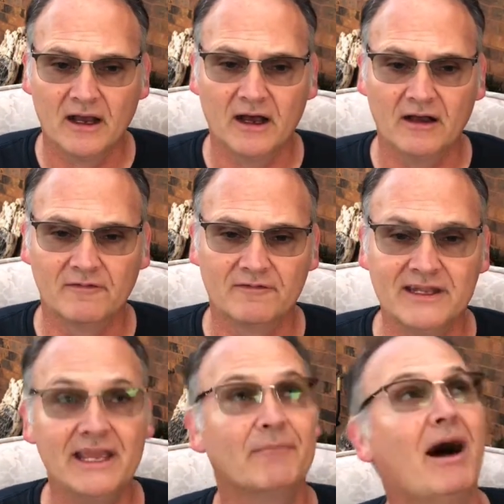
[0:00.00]
of
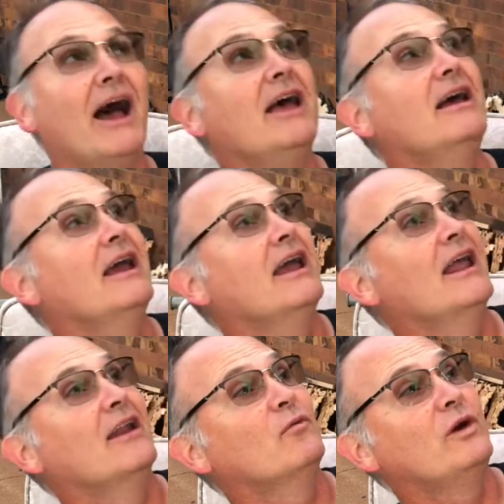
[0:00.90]
Nehemiah,
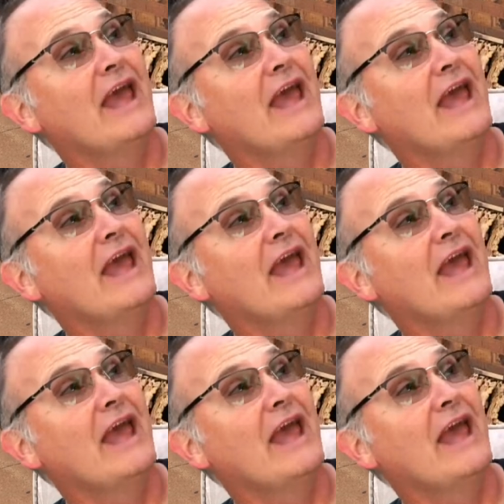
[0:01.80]
and we